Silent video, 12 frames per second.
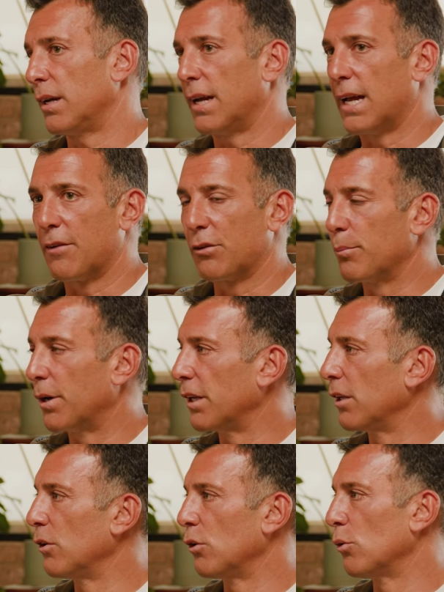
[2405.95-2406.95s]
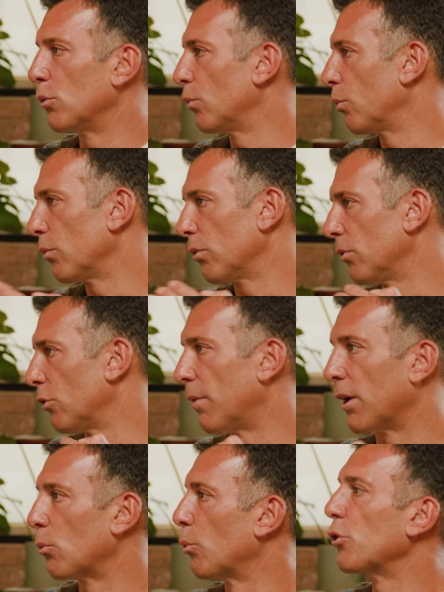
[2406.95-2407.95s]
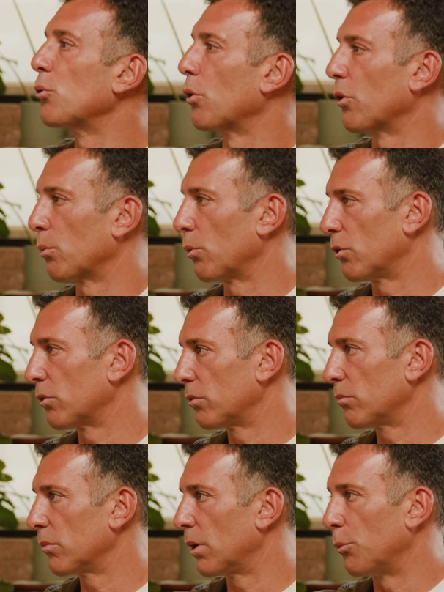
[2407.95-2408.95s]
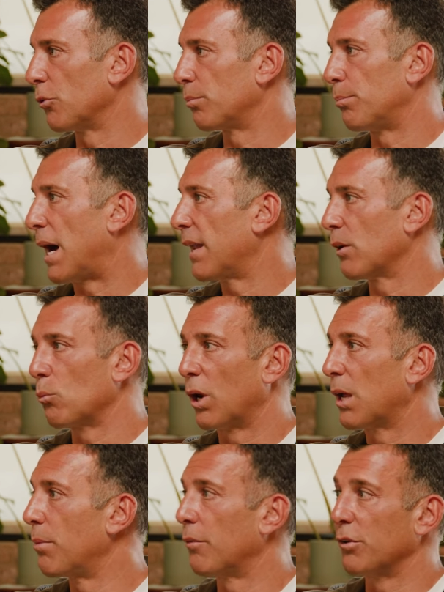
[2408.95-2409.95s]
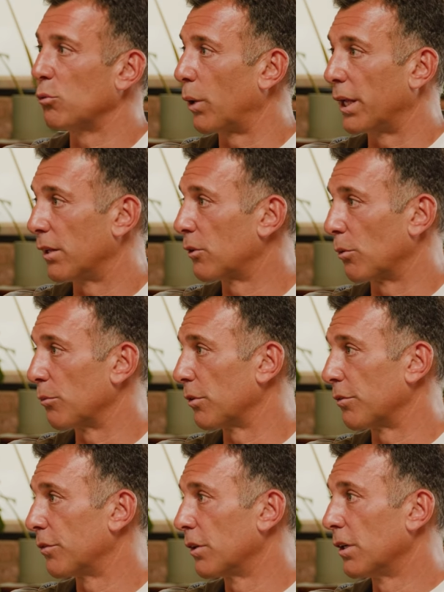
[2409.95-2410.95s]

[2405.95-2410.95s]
everybody knew no matter where you were in the world. It was batting way above its weight in terms of